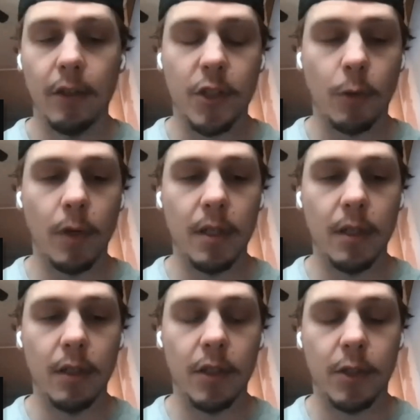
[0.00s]
The story
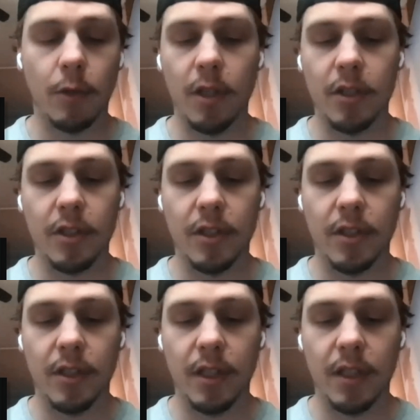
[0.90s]
just
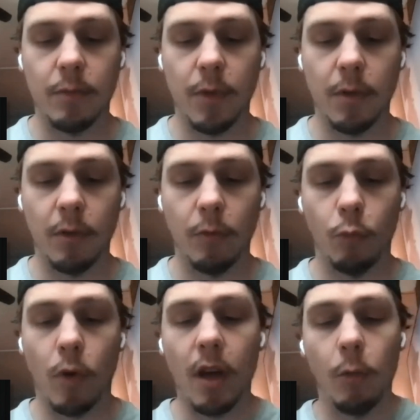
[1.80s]
is we
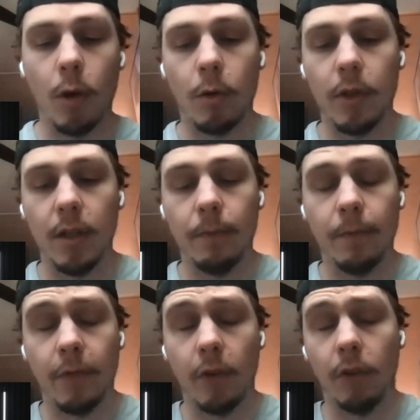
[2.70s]
wanted to work with them
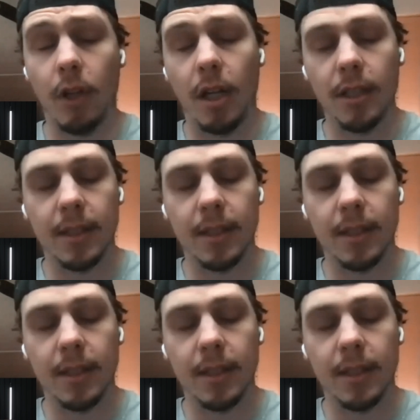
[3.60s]
for a long